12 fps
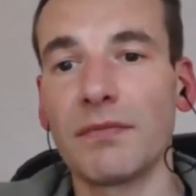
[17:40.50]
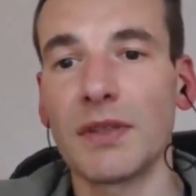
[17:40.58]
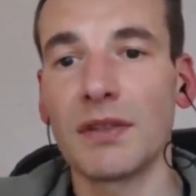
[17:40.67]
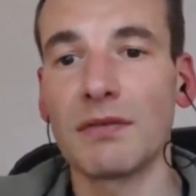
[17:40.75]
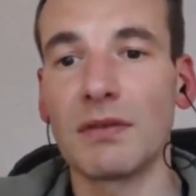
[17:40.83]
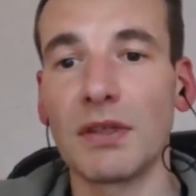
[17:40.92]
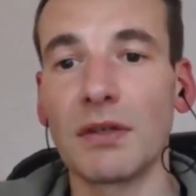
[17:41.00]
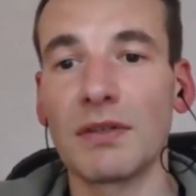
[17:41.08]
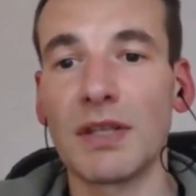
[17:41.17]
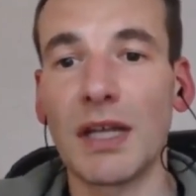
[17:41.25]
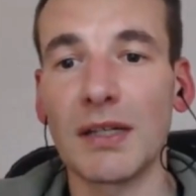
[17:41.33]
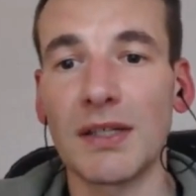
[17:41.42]
the, you know,
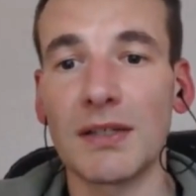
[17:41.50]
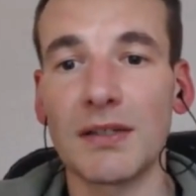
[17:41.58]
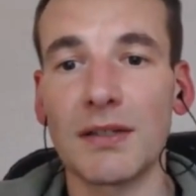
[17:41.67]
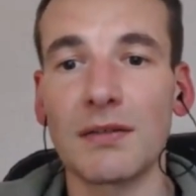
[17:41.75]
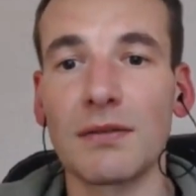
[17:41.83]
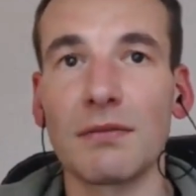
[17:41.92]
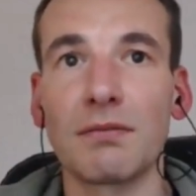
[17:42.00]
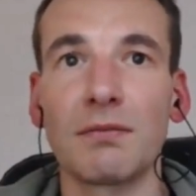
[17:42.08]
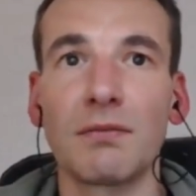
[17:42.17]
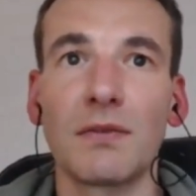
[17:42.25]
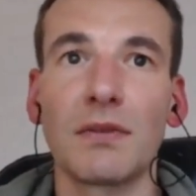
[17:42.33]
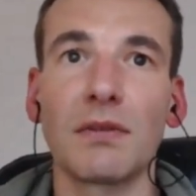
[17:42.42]
the access to
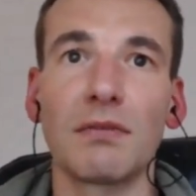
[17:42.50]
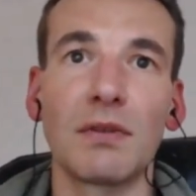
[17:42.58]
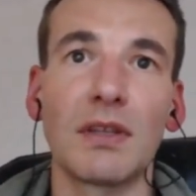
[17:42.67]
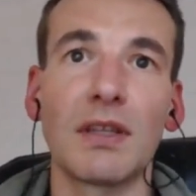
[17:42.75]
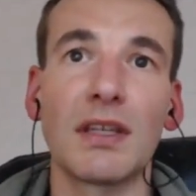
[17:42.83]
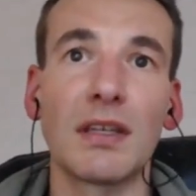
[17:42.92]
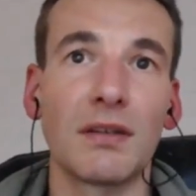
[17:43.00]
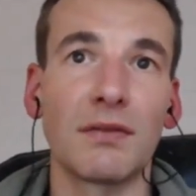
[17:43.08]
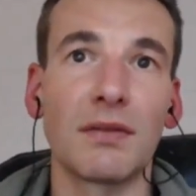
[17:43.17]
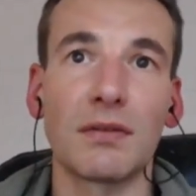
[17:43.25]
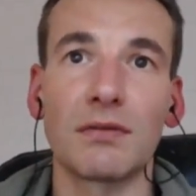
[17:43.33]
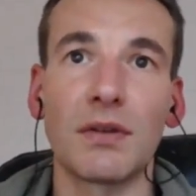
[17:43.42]
the, the
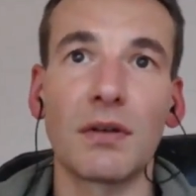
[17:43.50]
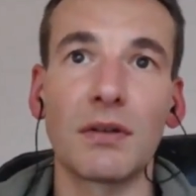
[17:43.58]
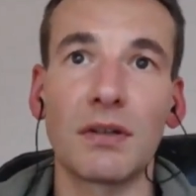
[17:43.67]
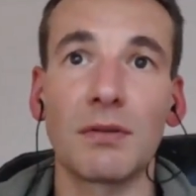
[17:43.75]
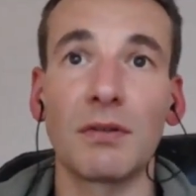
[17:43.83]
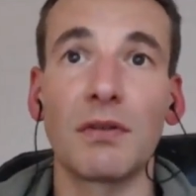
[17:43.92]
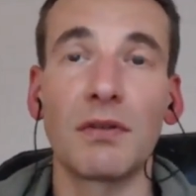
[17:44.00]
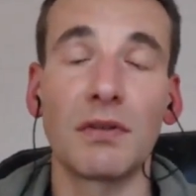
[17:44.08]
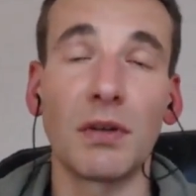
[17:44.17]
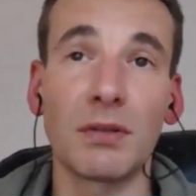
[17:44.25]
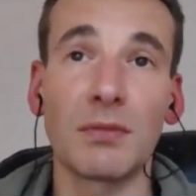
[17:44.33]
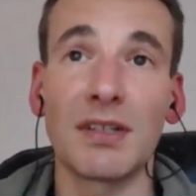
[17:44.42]
individual doc.
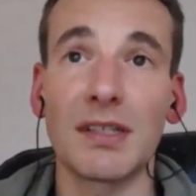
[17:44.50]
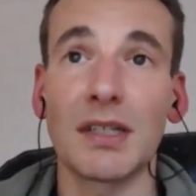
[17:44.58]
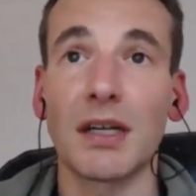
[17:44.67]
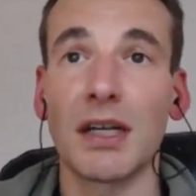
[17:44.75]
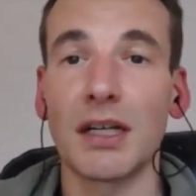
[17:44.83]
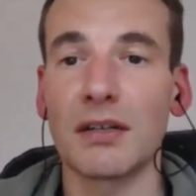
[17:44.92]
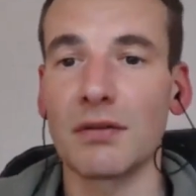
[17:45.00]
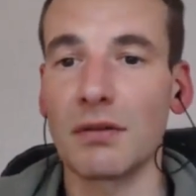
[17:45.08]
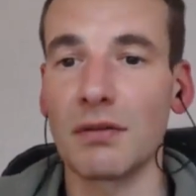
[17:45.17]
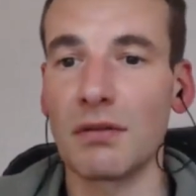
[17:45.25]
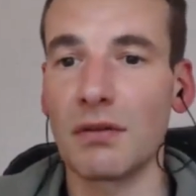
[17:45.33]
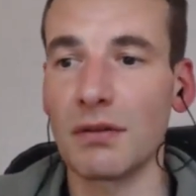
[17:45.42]
document slide
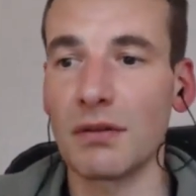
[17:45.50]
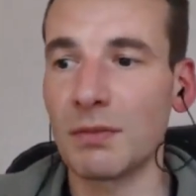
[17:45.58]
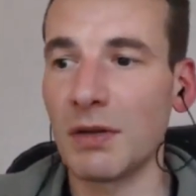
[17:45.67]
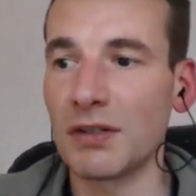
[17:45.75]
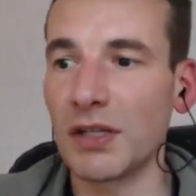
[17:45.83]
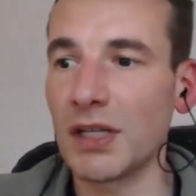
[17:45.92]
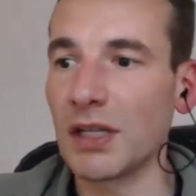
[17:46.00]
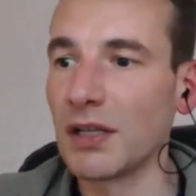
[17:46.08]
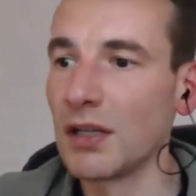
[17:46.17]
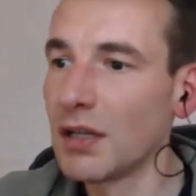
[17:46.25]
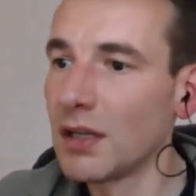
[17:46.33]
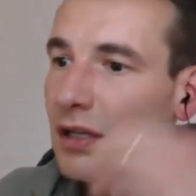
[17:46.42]
or, or spreadsheet.
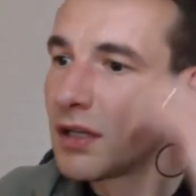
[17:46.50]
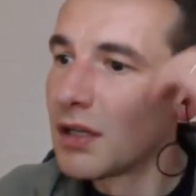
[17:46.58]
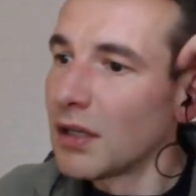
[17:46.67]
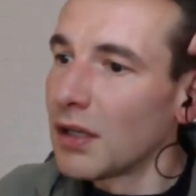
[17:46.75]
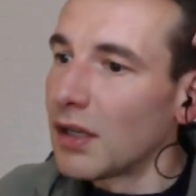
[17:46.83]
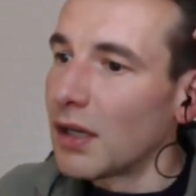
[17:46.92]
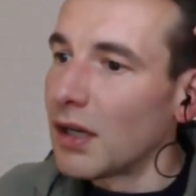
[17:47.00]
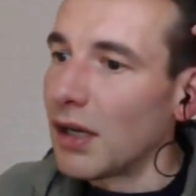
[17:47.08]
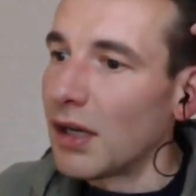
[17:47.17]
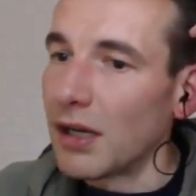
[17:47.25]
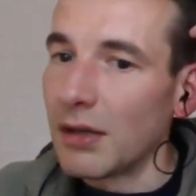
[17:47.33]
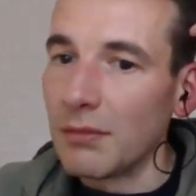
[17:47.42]

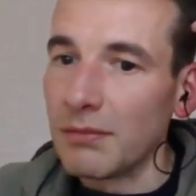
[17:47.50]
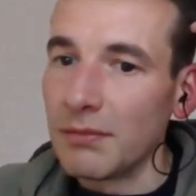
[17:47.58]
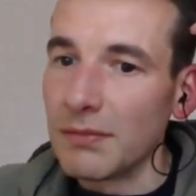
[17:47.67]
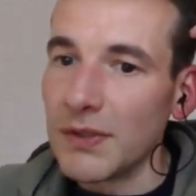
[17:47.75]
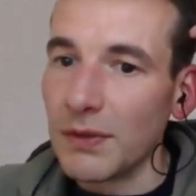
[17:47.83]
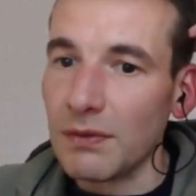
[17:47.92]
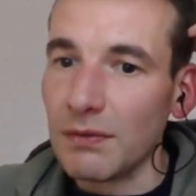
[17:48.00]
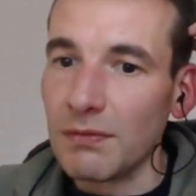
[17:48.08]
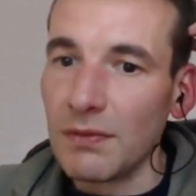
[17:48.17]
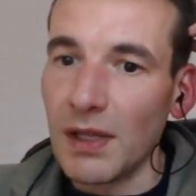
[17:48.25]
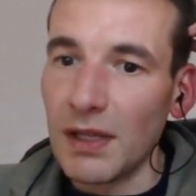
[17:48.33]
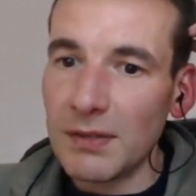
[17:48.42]
Um, so
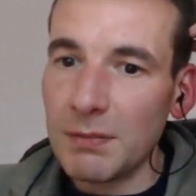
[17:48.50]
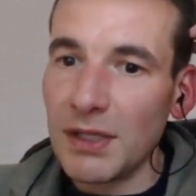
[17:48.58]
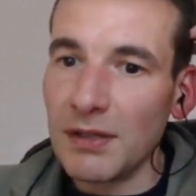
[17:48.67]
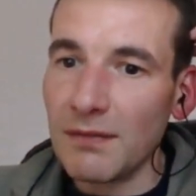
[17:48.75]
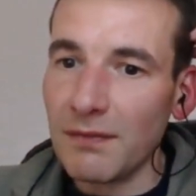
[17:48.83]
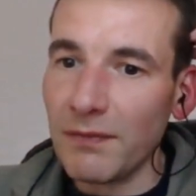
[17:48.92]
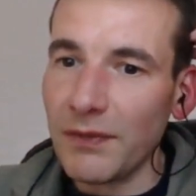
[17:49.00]
that's been